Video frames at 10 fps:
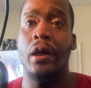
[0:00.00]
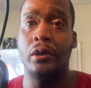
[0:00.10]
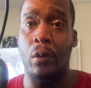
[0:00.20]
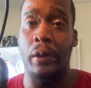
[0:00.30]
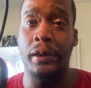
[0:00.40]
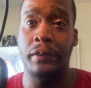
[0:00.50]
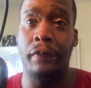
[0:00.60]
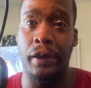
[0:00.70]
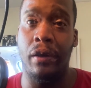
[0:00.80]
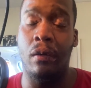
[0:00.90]
So in this
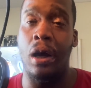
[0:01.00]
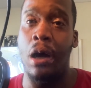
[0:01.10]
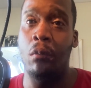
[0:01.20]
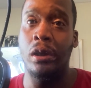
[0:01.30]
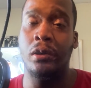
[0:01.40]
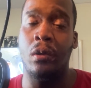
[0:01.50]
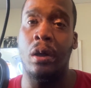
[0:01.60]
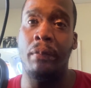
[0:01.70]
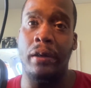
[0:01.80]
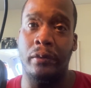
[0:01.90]
video, I want to
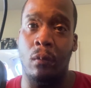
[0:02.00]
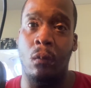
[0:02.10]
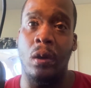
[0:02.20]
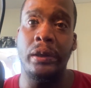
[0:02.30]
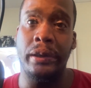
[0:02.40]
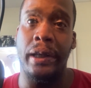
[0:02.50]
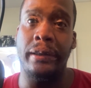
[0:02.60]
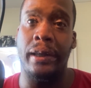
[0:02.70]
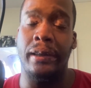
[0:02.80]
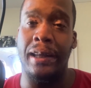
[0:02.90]
talk about the one thing
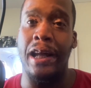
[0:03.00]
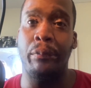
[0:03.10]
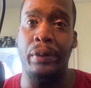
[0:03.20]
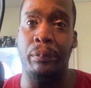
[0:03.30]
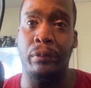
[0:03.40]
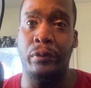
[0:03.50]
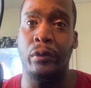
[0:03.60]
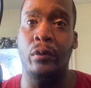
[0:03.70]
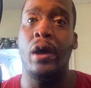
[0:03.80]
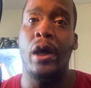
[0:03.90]
that a lot of people
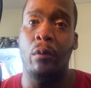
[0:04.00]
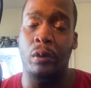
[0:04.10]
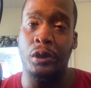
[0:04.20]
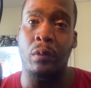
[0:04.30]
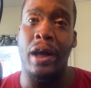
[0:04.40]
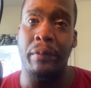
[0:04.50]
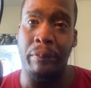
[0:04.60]
do when trying to